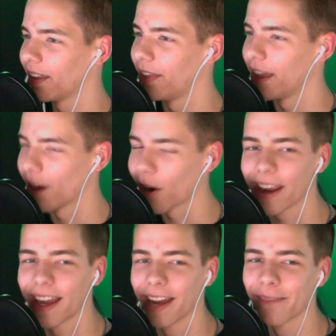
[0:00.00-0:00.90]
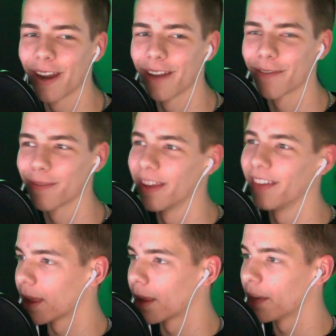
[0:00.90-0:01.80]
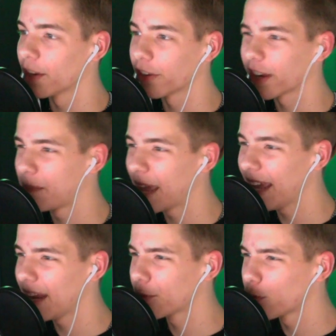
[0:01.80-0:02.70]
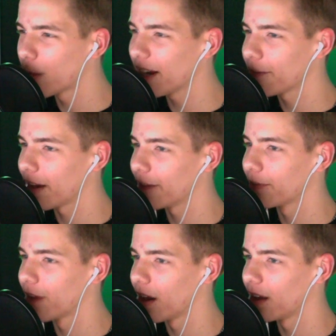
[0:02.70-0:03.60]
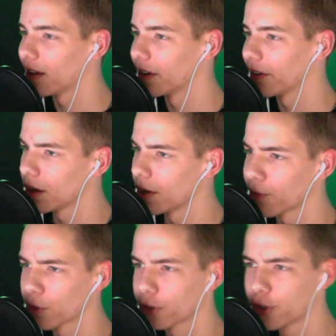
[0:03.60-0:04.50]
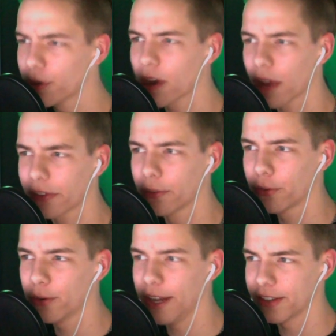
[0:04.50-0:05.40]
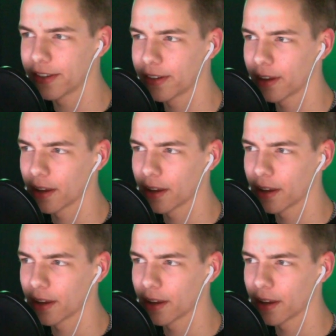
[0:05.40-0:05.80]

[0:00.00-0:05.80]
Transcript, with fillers: They are getting money from this, because you can pay them $25 for 2 custom tweets